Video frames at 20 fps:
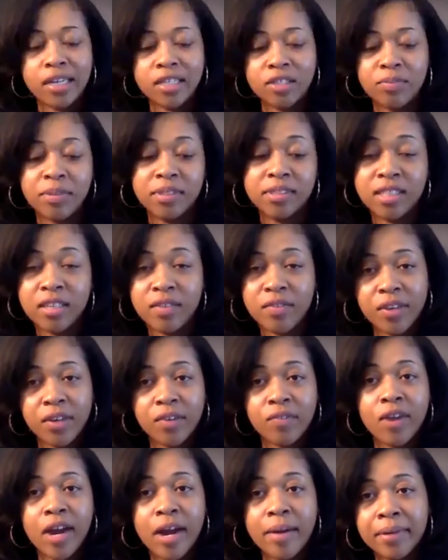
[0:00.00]
a specific
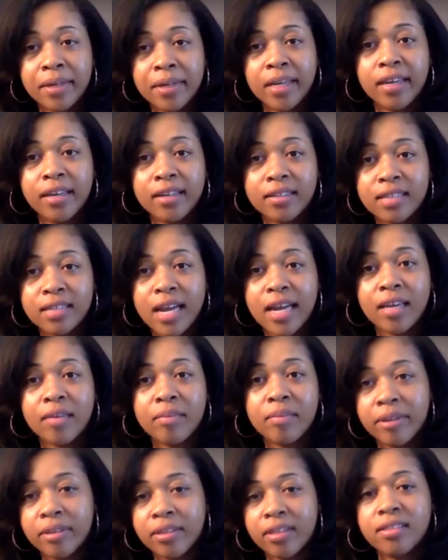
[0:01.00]
Robert Kiyosaki
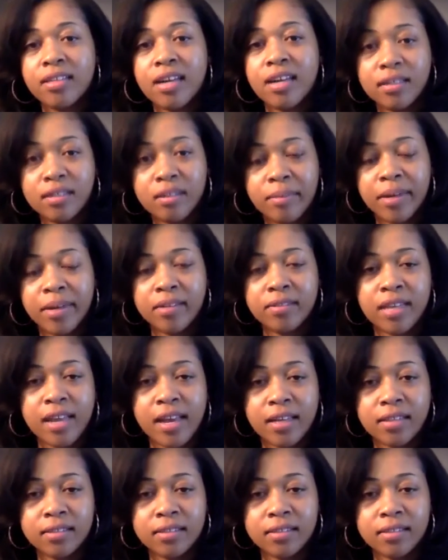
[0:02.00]
book that talked about tax?